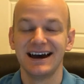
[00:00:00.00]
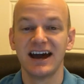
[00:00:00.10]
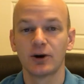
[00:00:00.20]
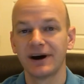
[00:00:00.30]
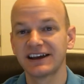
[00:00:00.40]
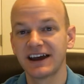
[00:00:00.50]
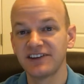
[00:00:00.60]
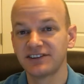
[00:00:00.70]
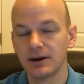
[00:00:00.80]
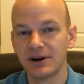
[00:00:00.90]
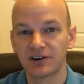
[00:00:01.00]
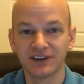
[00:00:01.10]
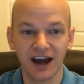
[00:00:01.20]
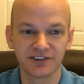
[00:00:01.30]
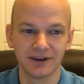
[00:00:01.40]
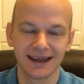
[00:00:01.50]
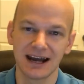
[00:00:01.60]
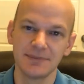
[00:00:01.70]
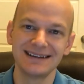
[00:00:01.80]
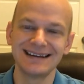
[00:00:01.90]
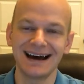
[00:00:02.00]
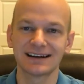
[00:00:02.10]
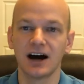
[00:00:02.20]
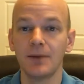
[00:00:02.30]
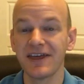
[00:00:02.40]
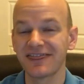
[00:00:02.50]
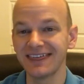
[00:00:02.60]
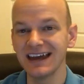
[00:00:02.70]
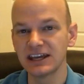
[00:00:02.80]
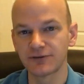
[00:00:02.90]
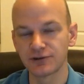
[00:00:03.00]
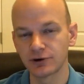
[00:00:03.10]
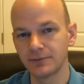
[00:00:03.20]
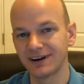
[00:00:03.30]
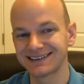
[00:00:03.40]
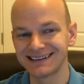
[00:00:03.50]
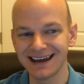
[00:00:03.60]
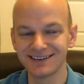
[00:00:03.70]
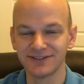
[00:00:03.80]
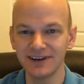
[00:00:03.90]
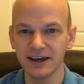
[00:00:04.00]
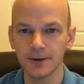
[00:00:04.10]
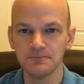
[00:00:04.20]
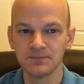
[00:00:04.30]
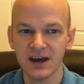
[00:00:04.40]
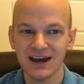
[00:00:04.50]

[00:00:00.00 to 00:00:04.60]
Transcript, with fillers: Hey everybody, Casey Denman here at TaxSaleAcademy.com and thank you for joining me on today's video.